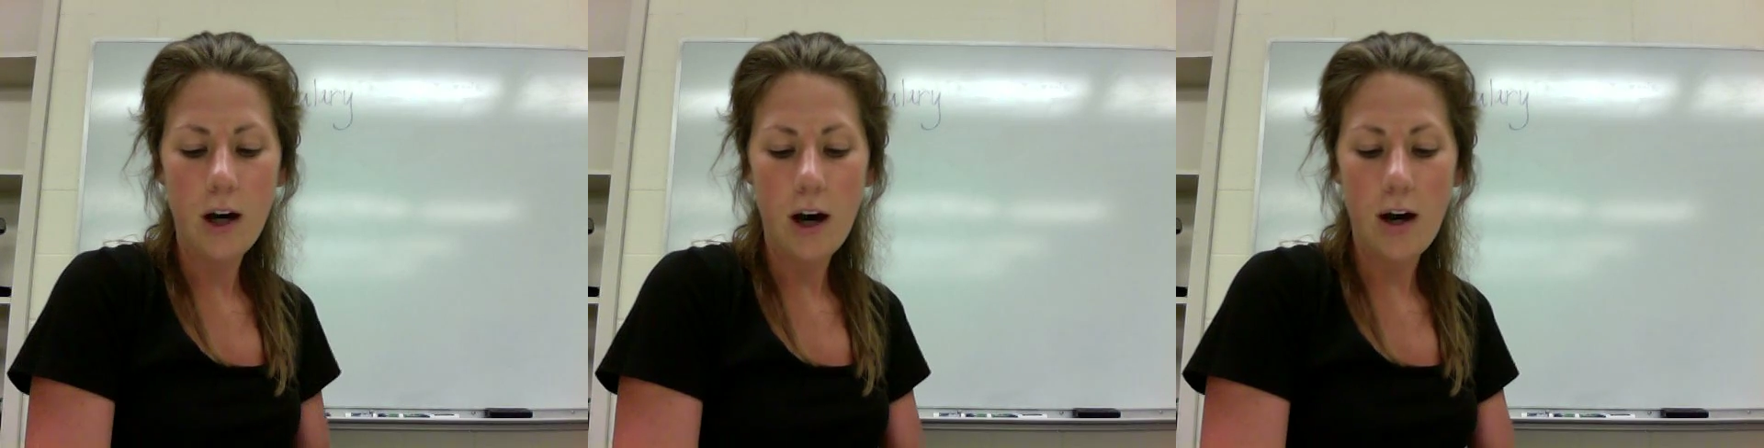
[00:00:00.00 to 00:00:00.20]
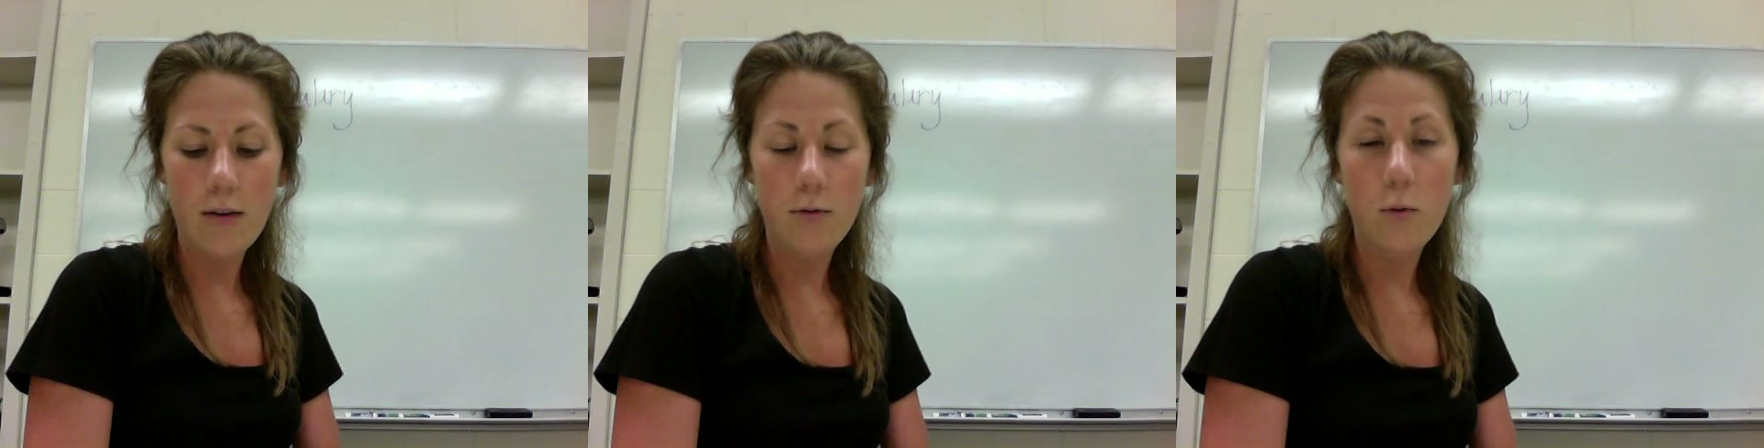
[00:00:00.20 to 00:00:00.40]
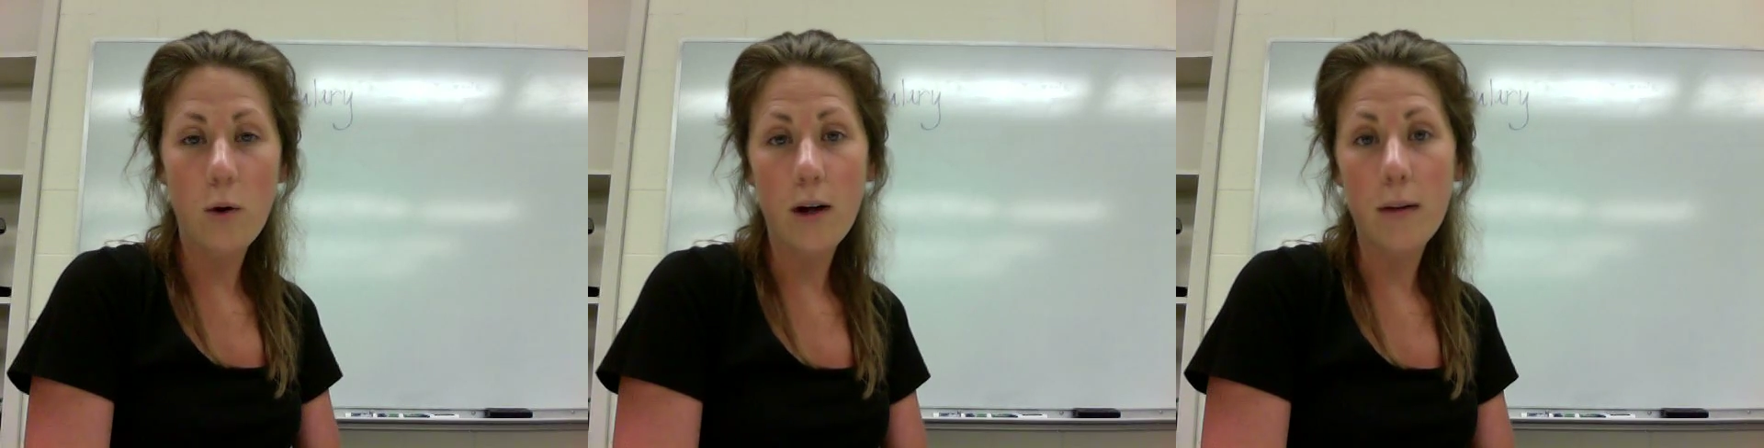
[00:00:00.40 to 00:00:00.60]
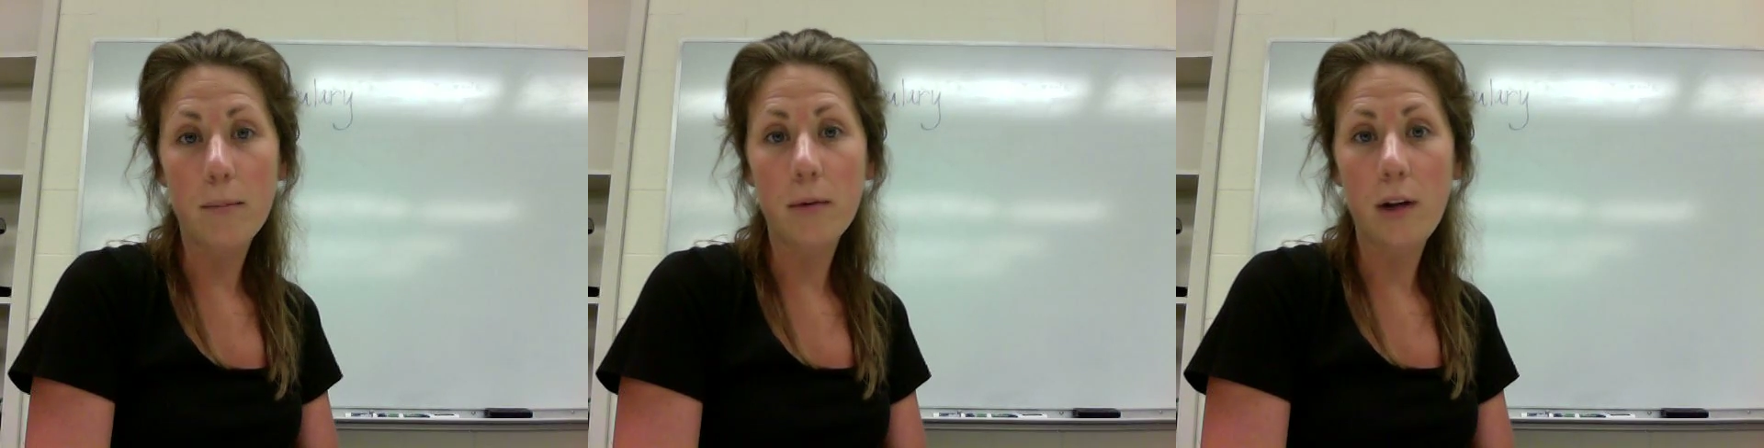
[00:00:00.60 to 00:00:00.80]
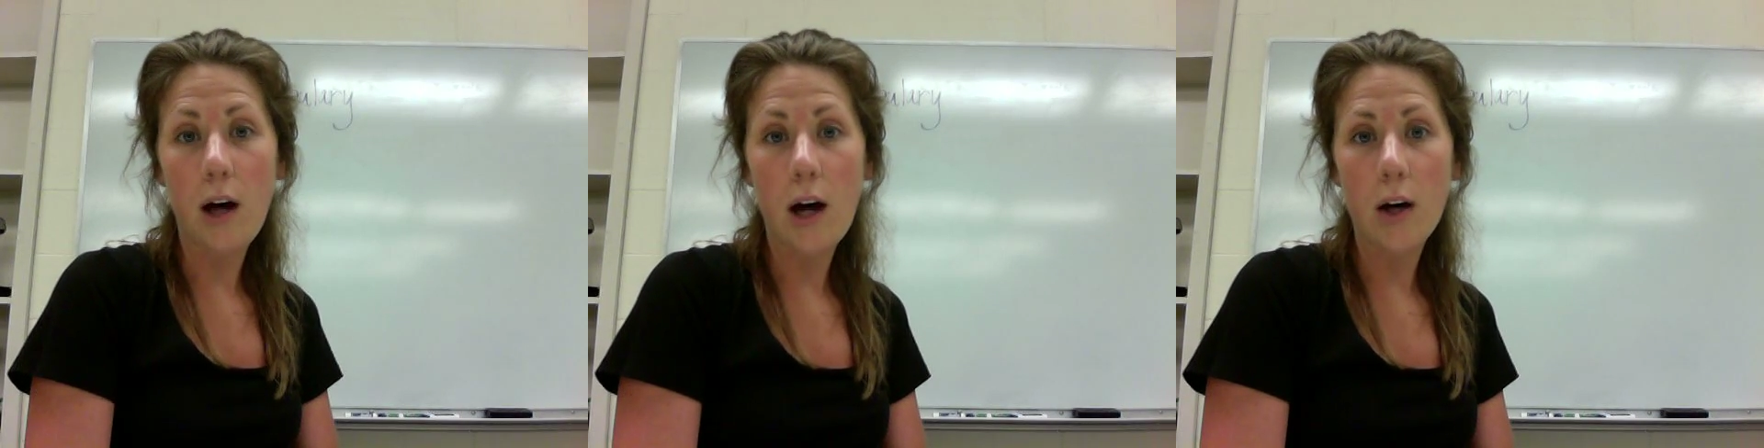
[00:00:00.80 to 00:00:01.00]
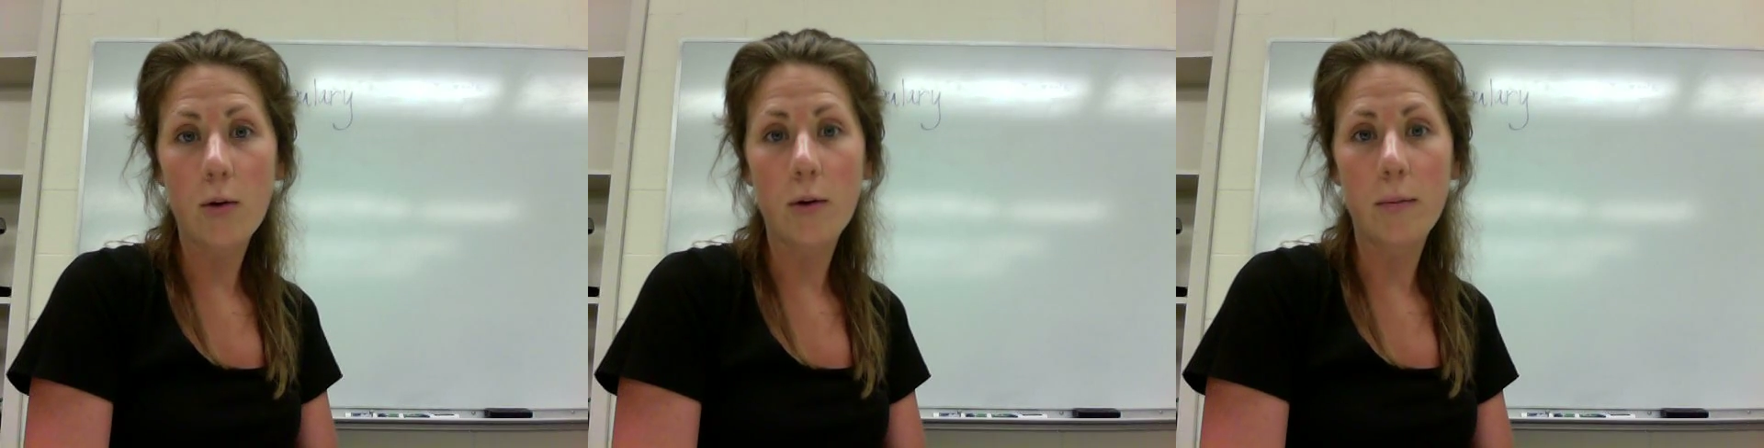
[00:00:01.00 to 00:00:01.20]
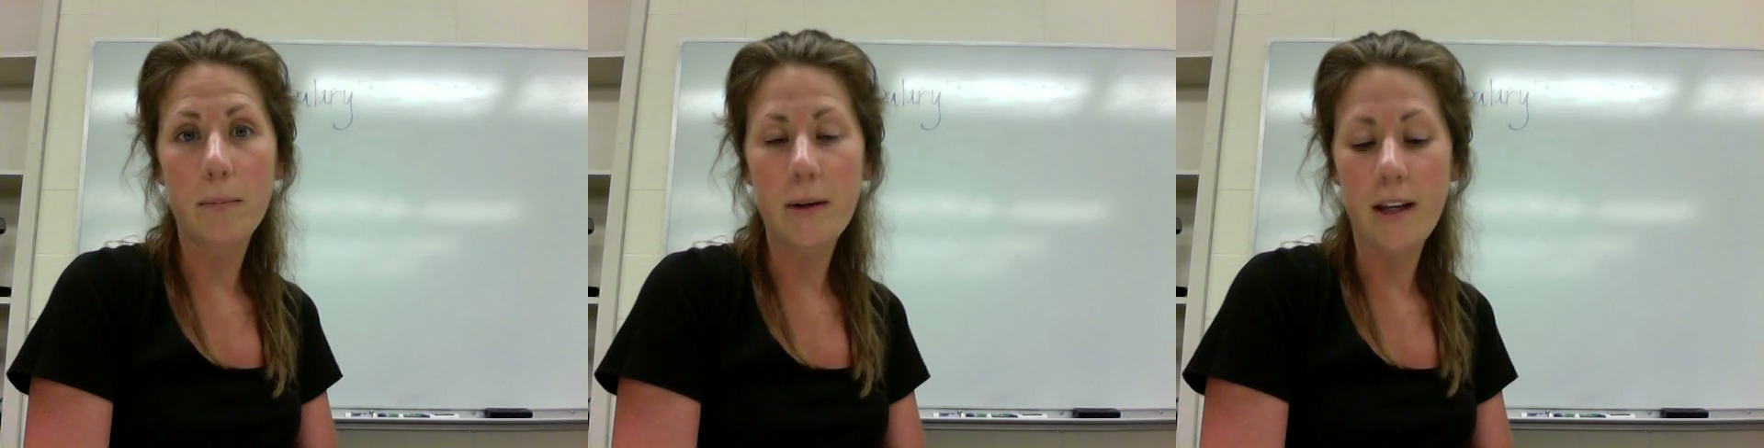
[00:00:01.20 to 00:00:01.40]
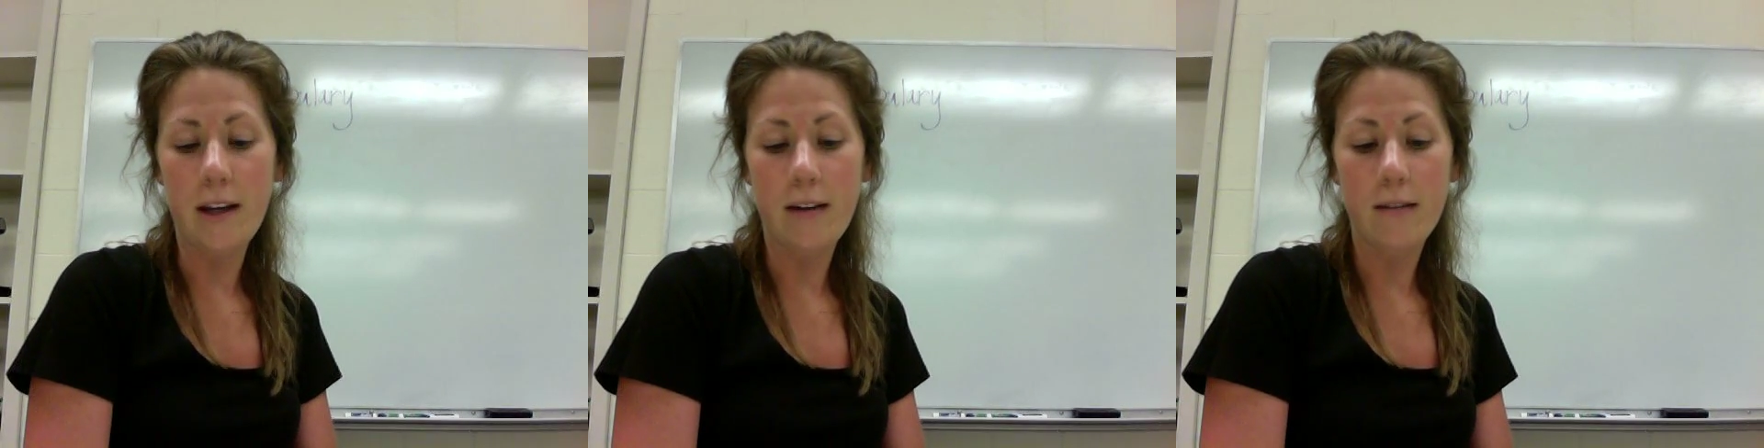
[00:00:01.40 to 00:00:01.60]
of what a blog would
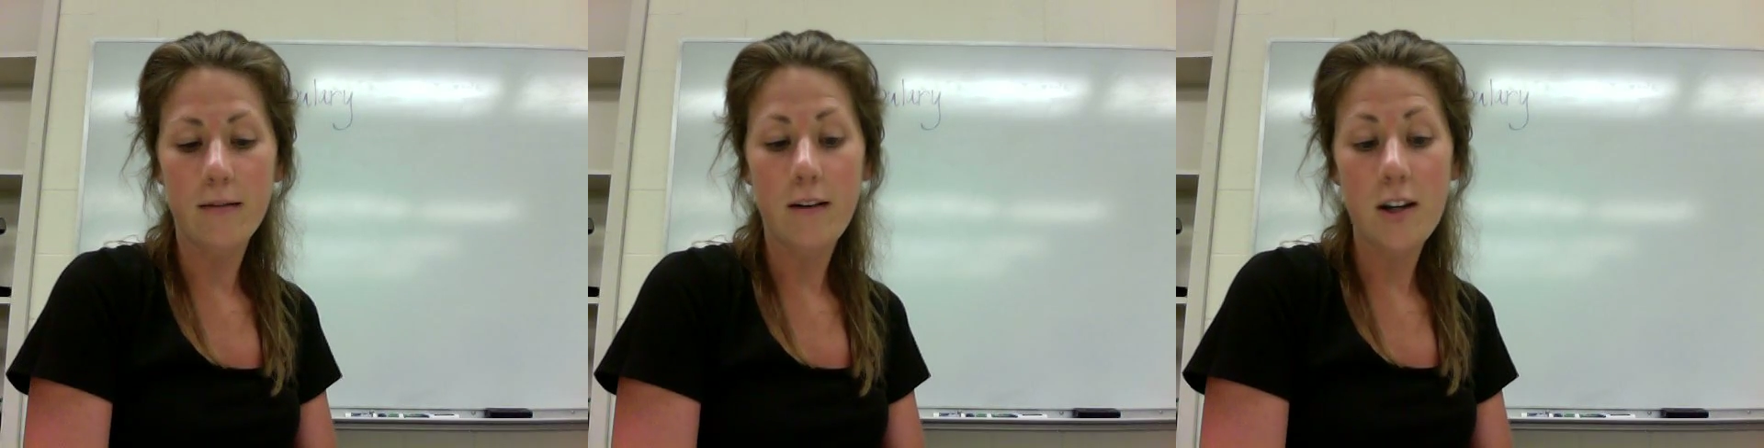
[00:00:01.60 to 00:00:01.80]
be.